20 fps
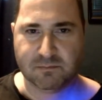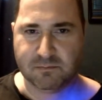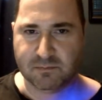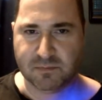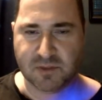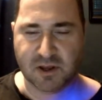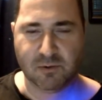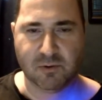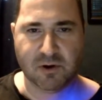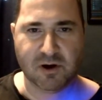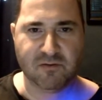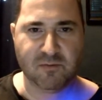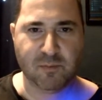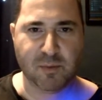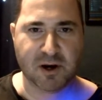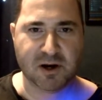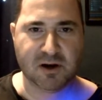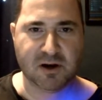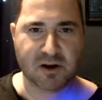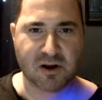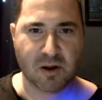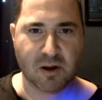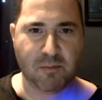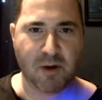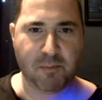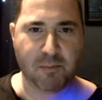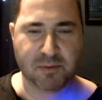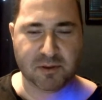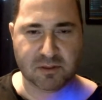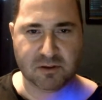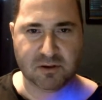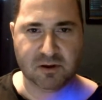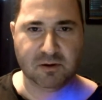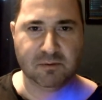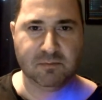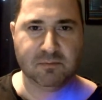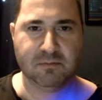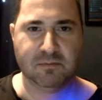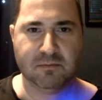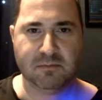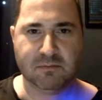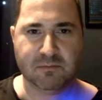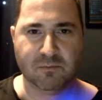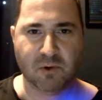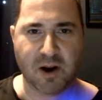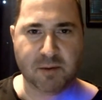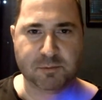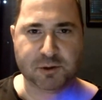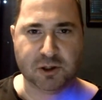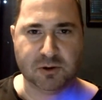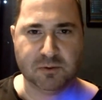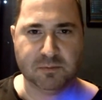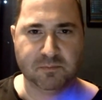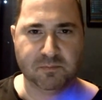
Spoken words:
They want everybody to come up in the rapture.